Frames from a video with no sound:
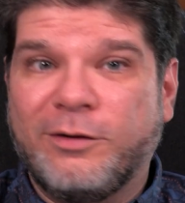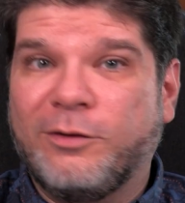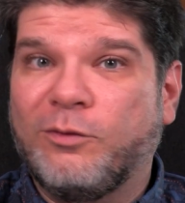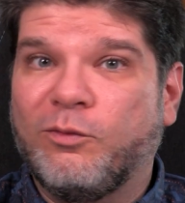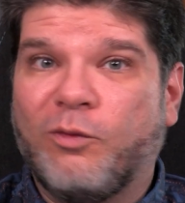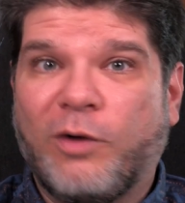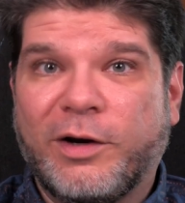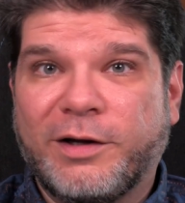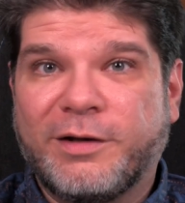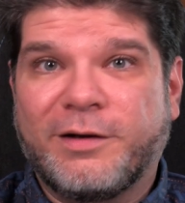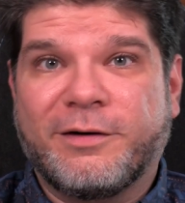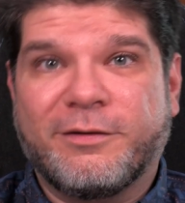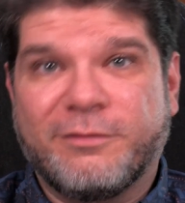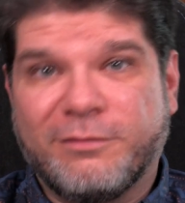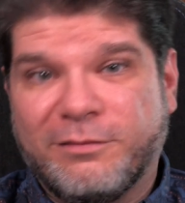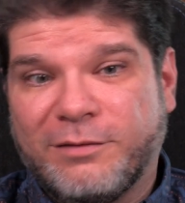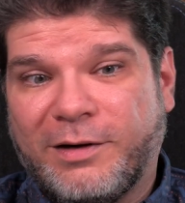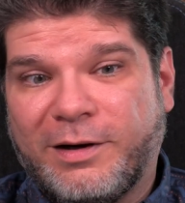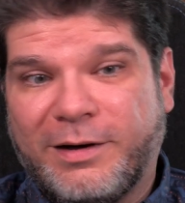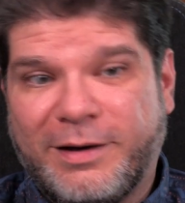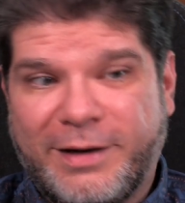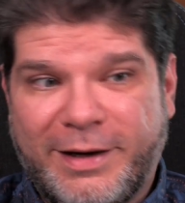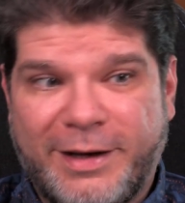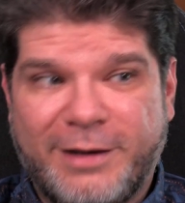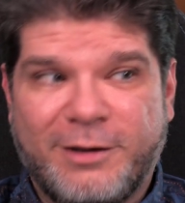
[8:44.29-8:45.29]
And what are,
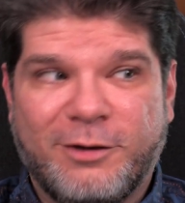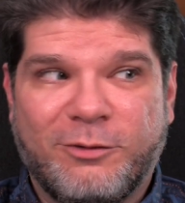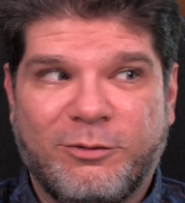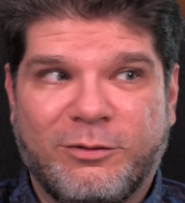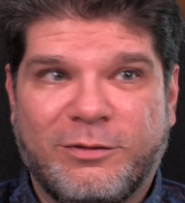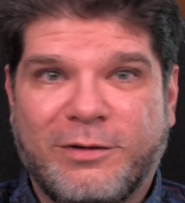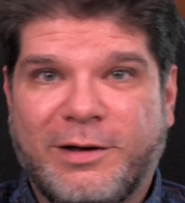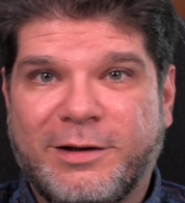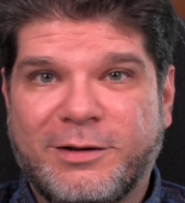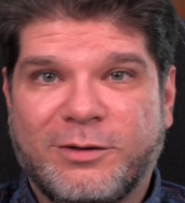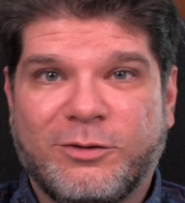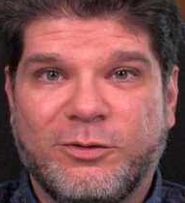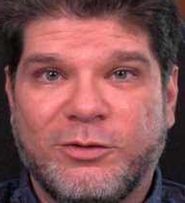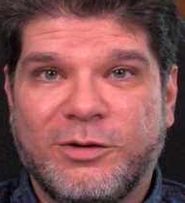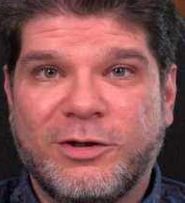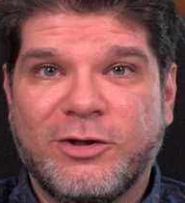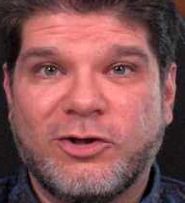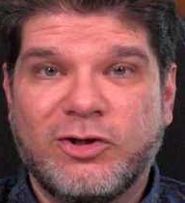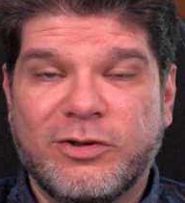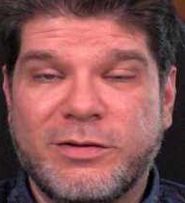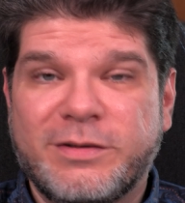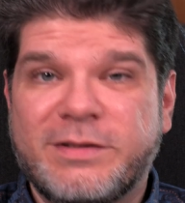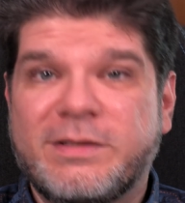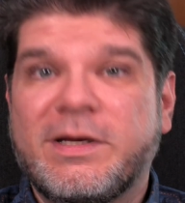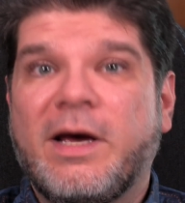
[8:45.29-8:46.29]
are adequate light
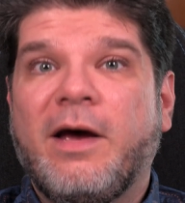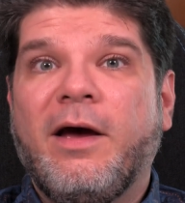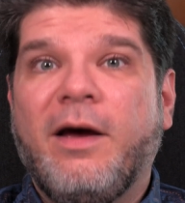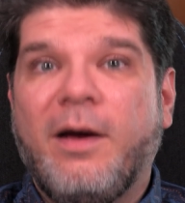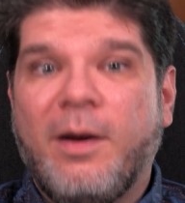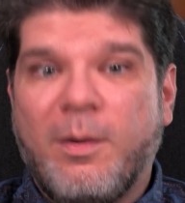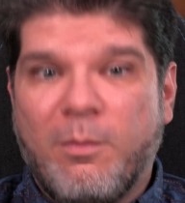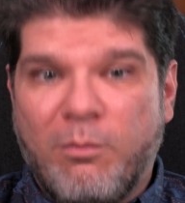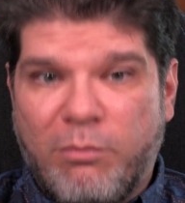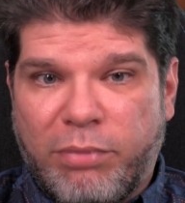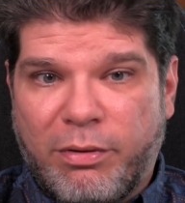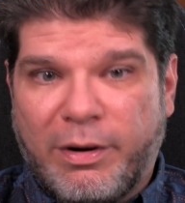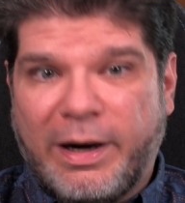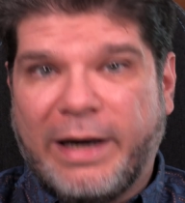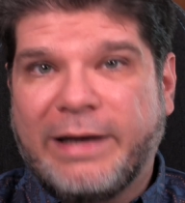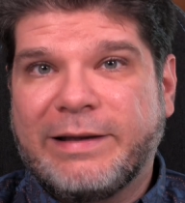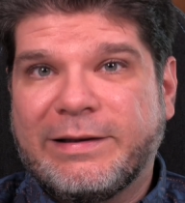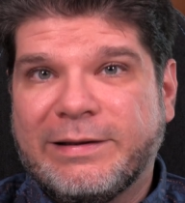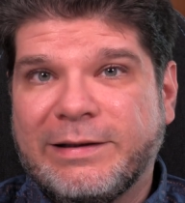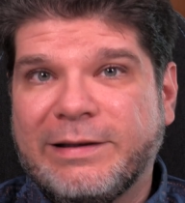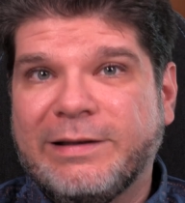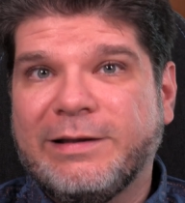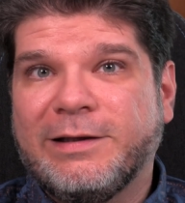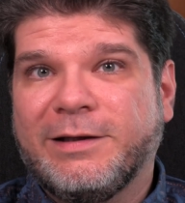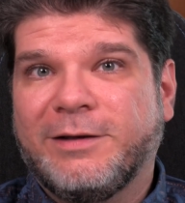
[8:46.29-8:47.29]
conditions?
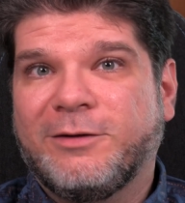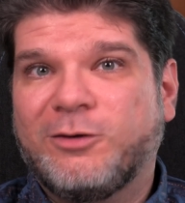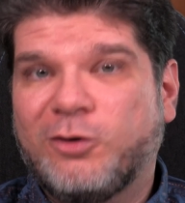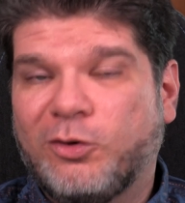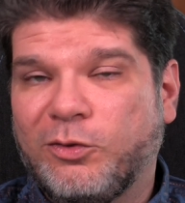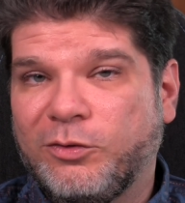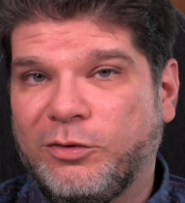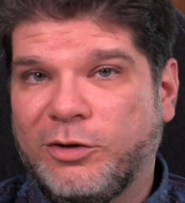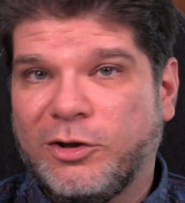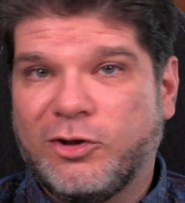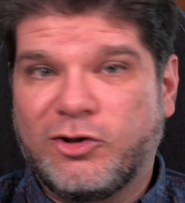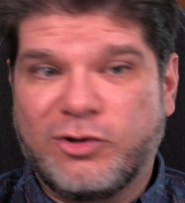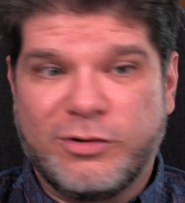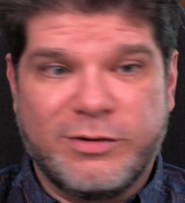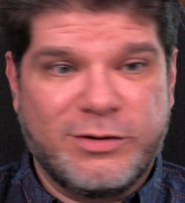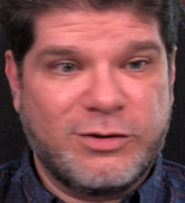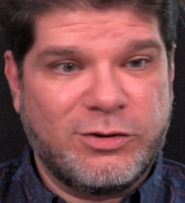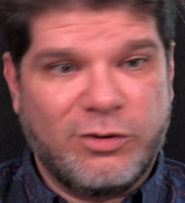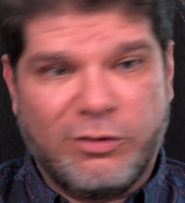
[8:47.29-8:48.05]
Brightly lit conditions.